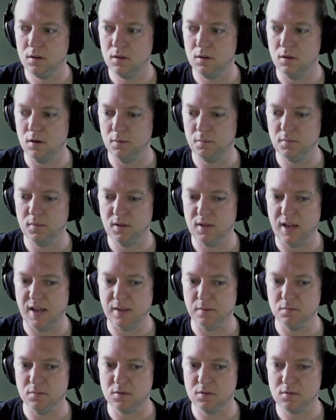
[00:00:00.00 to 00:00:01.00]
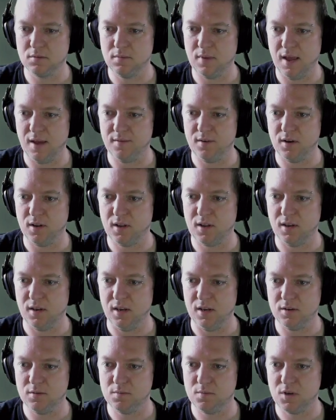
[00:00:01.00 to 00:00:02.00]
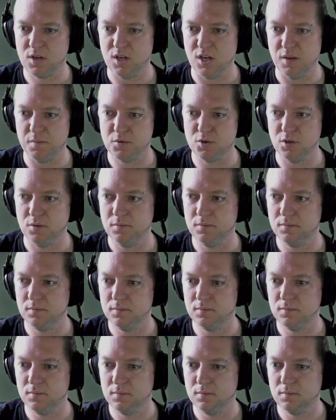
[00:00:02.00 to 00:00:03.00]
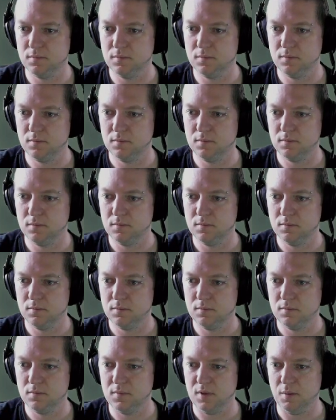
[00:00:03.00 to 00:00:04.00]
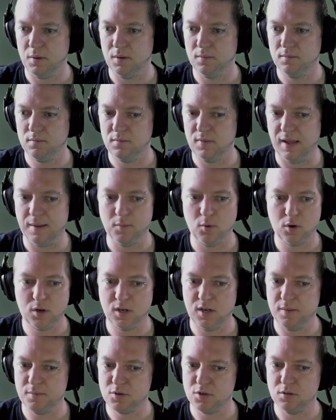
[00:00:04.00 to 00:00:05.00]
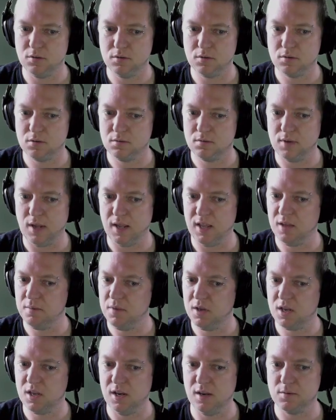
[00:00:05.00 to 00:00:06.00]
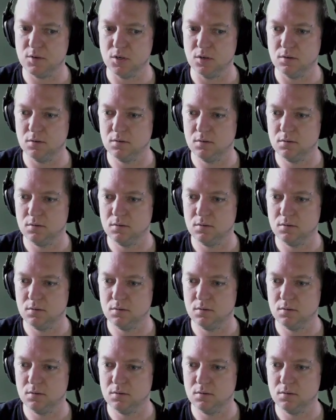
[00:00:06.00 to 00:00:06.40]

Oh, game's having a conniption. Come on, no more conniptions. Don't give me conniption.